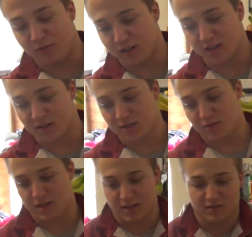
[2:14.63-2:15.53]
for the good
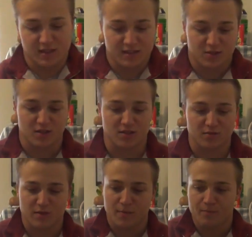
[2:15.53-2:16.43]
tuna, I don't like the shit
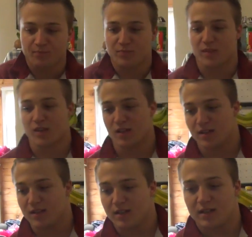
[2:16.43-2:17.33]
tuna.
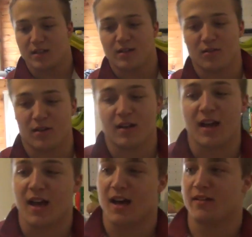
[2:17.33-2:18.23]
Going to
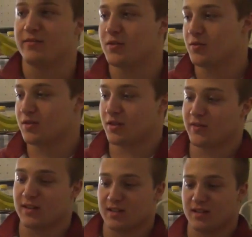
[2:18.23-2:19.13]
have 2
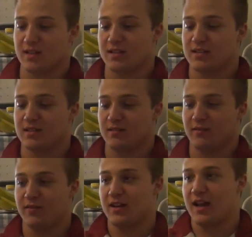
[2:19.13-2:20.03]
servings of these
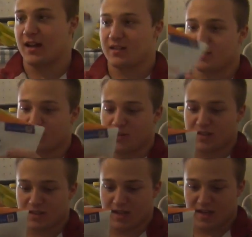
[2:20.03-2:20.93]
Fit and Active
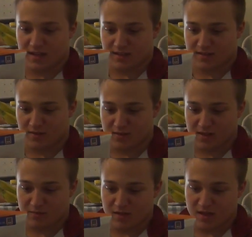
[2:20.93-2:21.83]
rice cakes, so it's
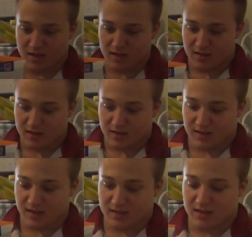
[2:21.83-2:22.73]
going to be
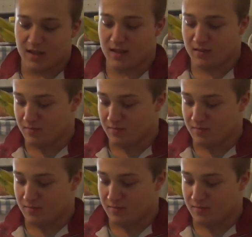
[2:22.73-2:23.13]
16